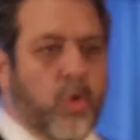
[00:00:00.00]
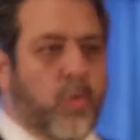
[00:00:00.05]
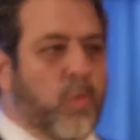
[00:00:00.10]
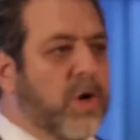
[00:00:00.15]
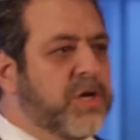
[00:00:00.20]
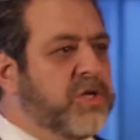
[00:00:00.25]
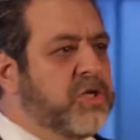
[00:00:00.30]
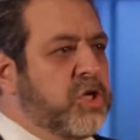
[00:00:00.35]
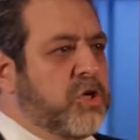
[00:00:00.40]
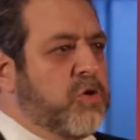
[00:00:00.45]

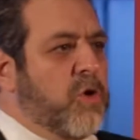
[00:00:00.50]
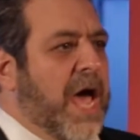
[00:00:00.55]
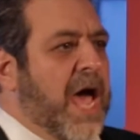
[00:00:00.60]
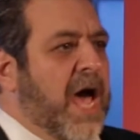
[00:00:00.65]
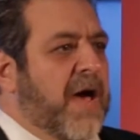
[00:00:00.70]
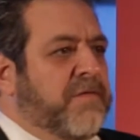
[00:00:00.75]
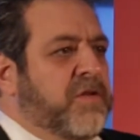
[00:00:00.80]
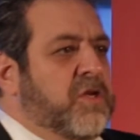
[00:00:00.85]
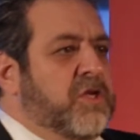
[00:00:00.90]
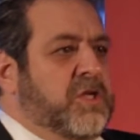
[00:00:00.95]
what do you
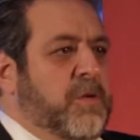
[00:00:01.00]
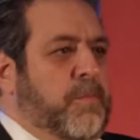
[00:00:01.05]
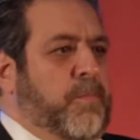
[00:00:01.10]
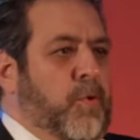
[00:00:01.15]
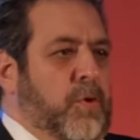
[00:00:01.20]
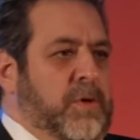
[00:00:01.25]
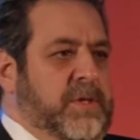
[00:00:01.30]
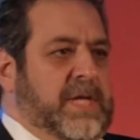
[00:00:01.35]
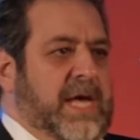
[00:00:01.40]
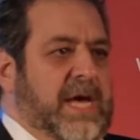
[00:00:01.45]
have to
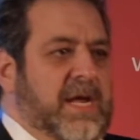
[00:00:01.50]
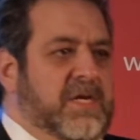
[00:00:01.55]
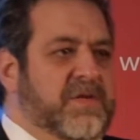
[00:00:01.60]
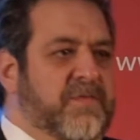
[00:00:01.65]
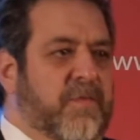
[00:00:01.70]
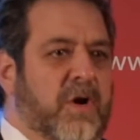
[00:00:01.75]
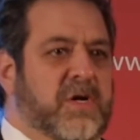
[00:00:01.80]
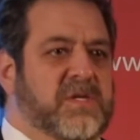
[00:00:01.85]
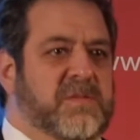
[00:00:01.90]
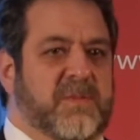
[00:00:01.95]
support that as
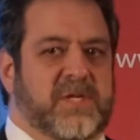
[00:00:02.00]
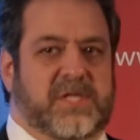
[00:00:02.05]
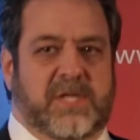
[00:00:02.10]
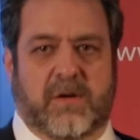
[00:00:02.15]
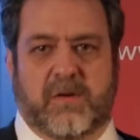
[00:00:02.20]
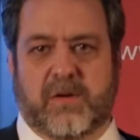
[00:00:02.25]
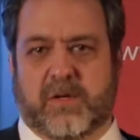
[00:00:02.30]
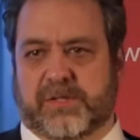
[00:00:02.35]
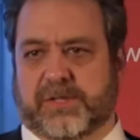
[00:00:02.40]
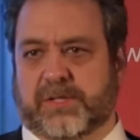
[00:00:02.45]
far as
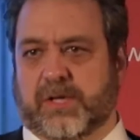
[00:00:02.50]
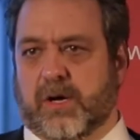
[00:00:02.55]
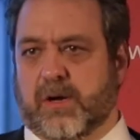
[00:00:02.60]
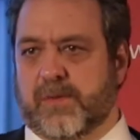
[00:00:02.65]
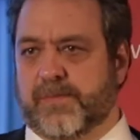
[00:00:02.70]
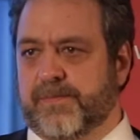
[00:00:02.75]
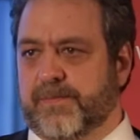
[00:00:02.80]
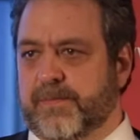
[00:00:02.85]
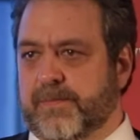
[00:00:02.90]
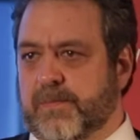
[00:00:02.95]
materials go?
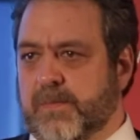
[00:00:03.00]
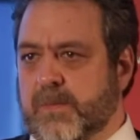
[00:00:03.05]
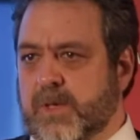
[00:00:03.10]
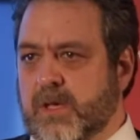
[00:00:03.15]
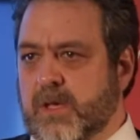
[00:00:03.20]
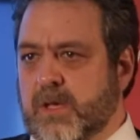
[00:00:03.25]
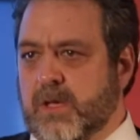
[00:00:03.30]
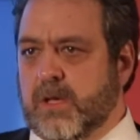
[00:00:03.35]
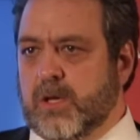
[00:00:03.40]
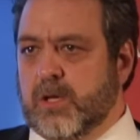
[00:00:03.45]

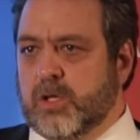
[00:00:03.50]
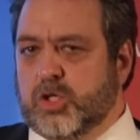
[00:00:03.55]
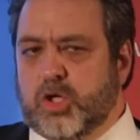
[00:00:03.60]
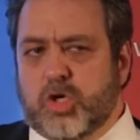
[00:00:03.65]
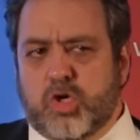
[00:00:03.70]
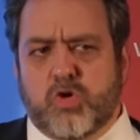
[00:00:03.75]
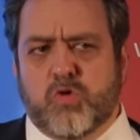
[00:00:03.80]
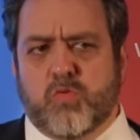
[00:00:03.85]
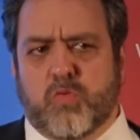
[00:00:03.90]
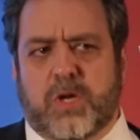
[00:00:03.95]
Do
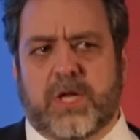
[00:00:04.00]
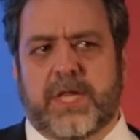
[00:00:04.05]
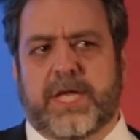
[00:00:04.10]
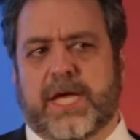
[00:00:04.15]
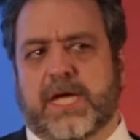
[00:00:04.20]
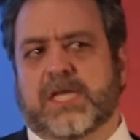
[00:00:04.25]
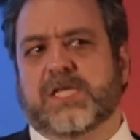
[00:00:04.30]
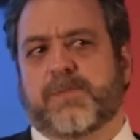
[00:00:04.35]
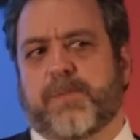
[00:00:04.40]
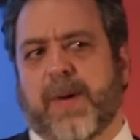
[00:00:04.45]
you
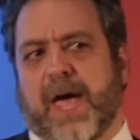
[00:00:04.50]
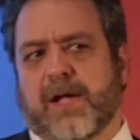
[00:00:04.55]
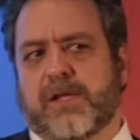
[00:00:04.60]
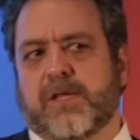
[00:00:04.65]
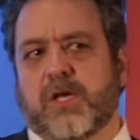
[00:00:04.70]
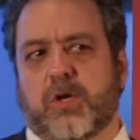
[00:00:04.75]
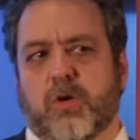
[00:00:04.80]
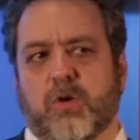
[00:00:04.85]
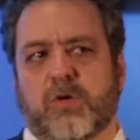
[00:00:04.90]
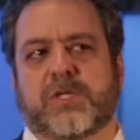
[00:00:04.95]
really expect
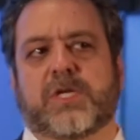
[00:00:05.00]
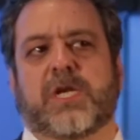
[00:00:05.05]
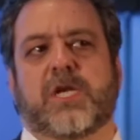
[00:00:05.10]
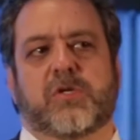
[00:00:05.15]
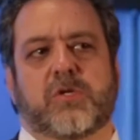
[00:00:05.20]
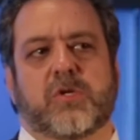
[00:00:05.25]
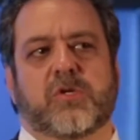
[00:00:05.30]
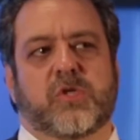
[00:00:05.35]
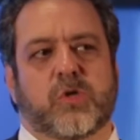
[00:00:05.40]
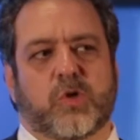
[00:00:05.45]
that your
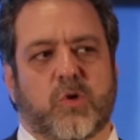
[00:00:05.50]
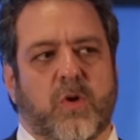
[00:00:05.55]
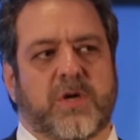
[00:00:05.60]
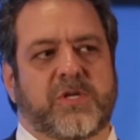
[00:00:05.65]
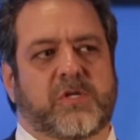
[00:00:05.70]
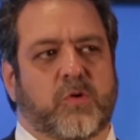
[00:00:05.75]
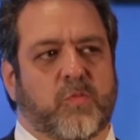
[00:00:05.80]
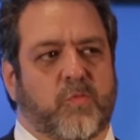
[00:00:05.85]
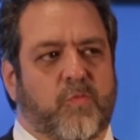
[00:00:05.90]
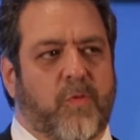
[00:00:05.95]
teachers are
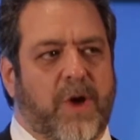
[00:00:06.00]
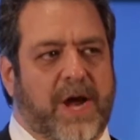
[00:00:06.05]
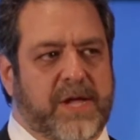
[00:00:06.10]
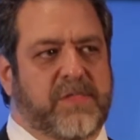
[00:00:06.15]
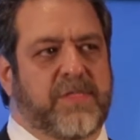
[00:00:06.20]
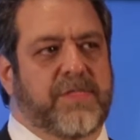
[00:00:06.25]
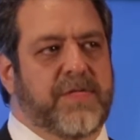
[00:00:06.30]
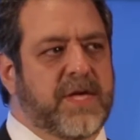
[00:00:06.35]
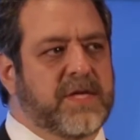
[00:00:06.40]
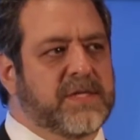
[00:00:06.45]
going to
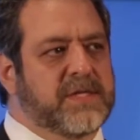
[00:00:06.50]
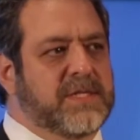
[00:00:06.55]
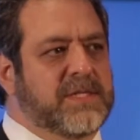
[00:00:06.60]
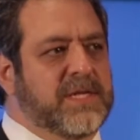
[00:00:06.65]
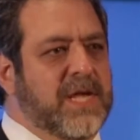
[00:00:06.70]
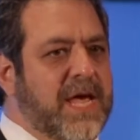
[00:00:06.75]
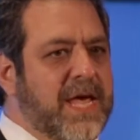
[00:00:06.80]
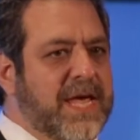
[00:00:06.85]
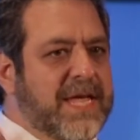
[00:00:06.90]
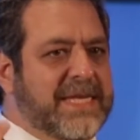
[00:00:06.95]
write this
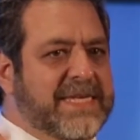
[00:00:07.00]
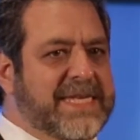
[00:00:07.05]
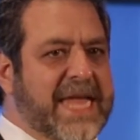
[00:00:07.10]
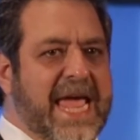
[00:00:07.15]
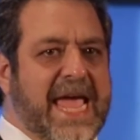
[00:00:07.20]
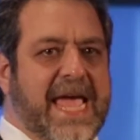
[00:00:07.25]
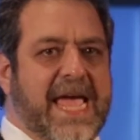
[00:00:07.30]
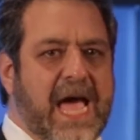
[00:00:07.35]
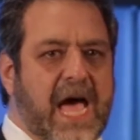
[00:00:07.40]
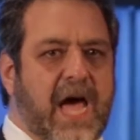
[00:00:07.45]

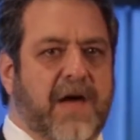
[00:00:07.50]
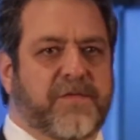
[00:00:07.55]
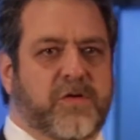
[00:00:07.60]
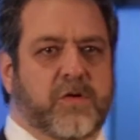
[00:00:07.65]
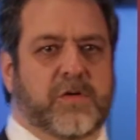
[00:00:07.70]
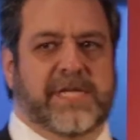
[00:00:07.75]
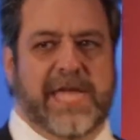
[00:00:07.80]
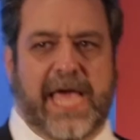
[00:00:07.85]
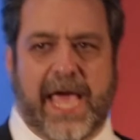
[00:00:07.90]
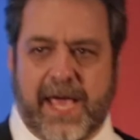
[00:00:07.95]
day
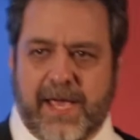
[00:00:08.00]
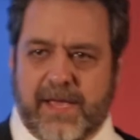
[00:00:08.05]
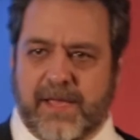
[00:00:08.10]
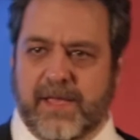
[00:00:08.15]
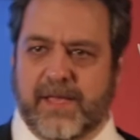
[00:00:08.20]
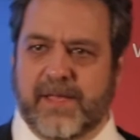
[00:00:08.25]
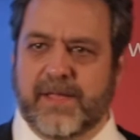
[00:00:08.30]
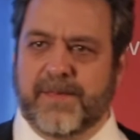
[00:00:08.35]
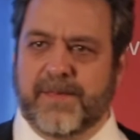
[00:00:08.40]
after day?